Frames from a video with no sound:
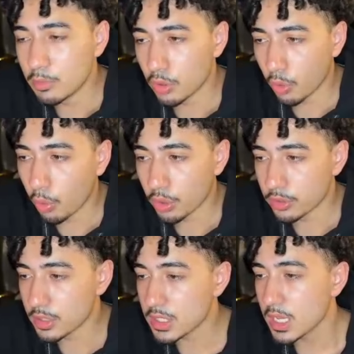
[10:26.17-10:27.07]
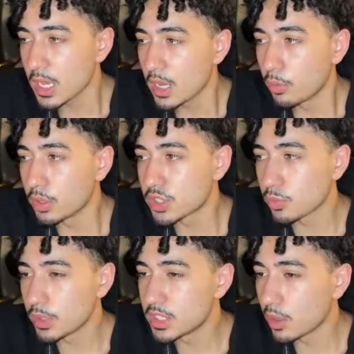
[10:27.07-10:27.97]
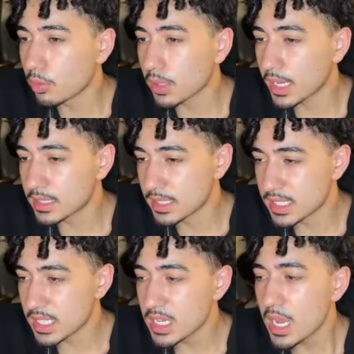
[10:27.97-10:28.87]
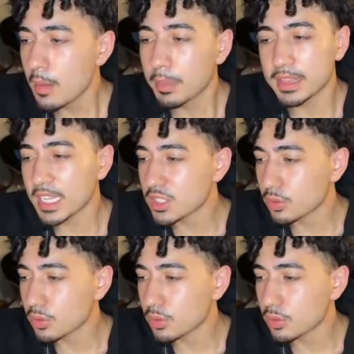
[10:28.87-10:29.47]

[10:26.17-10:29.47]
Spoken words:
more orders, which we don't like to see, but that's